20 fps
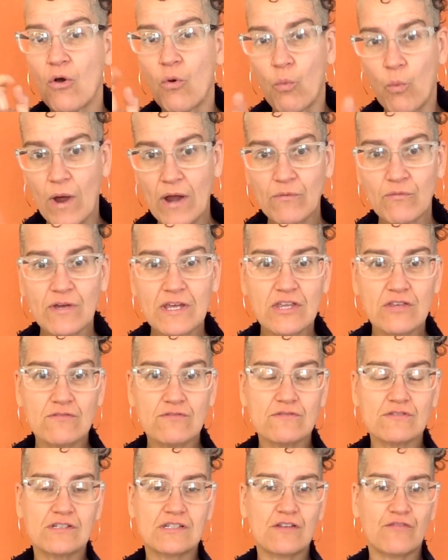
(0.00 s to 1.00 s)
When we
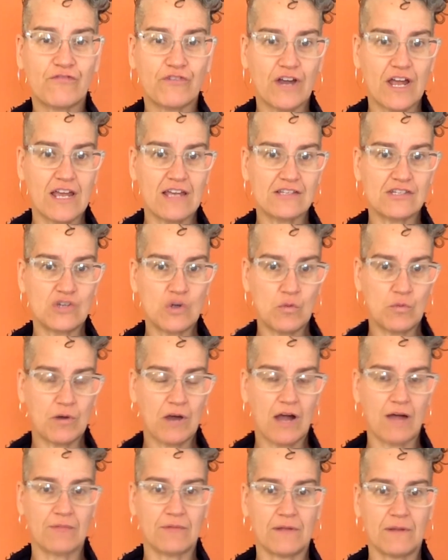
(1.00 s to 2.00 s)
use the phrase no
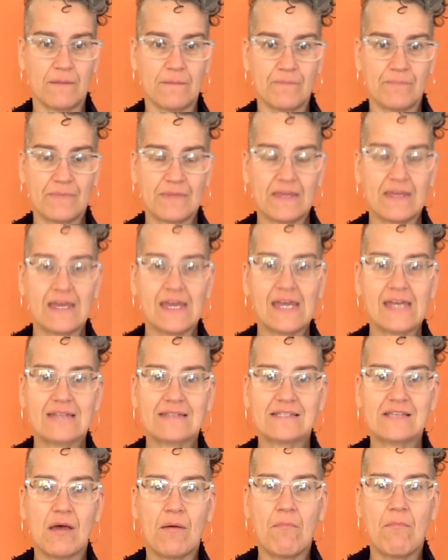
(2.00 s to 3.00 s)
problem,
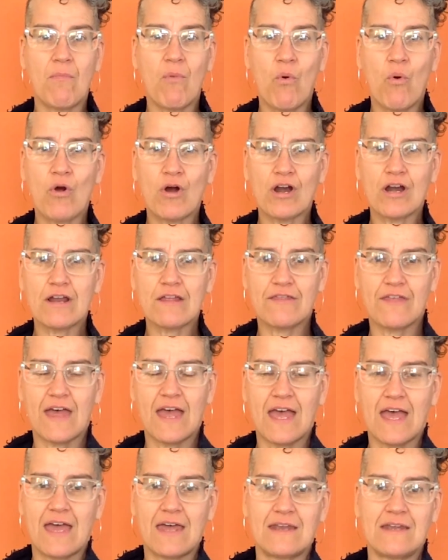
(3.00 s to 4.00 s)
it's more
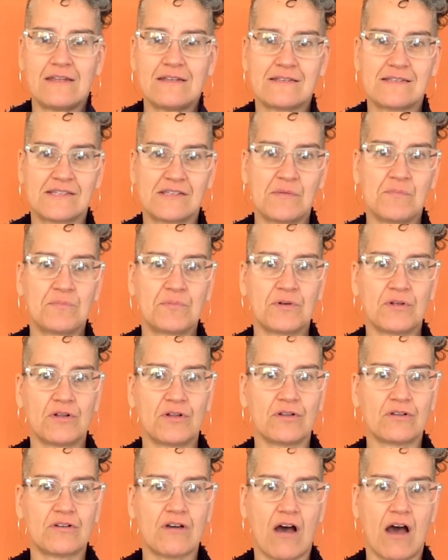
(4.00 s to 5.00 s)
than
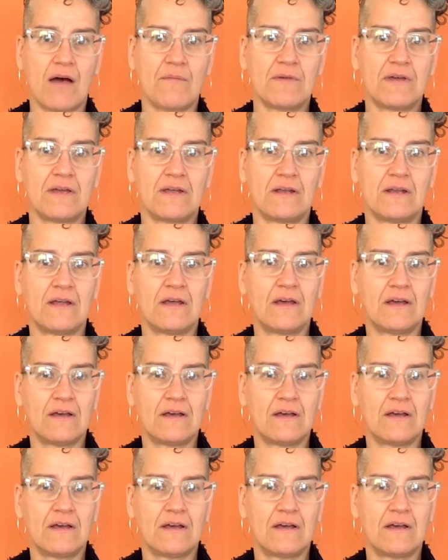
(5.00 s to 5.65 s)
simple, common,